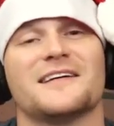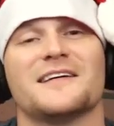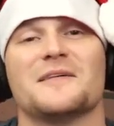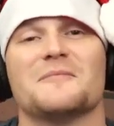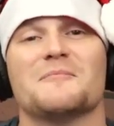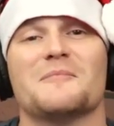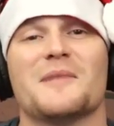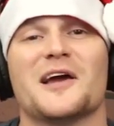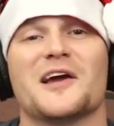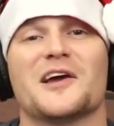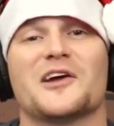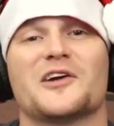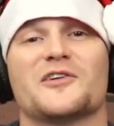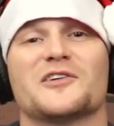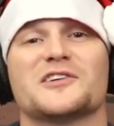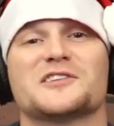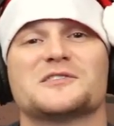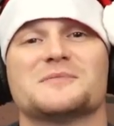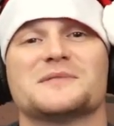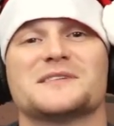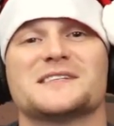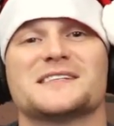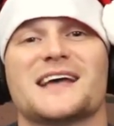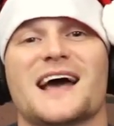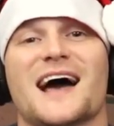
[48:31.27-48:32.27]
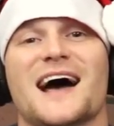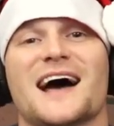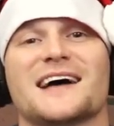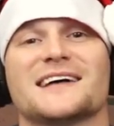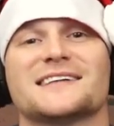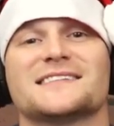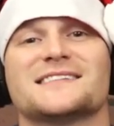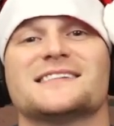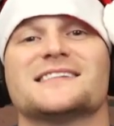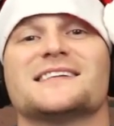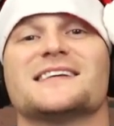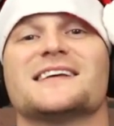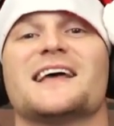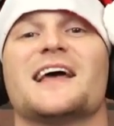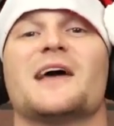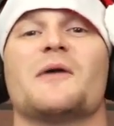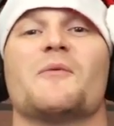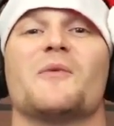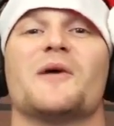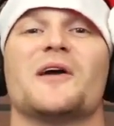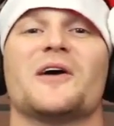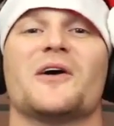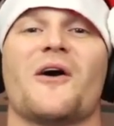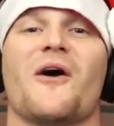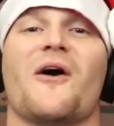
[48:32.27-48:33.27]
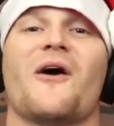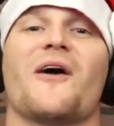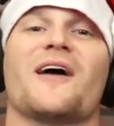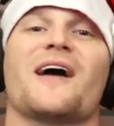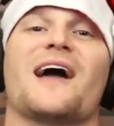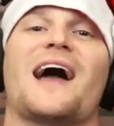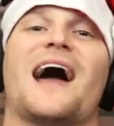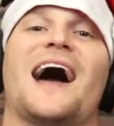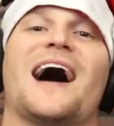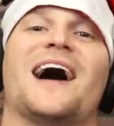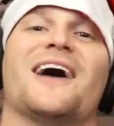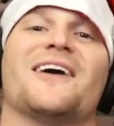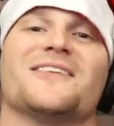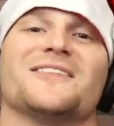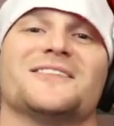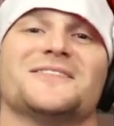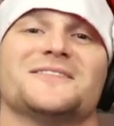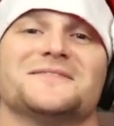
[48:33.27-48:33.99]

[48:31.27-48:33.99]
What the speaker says: Merry Christmas, guys, and we are out.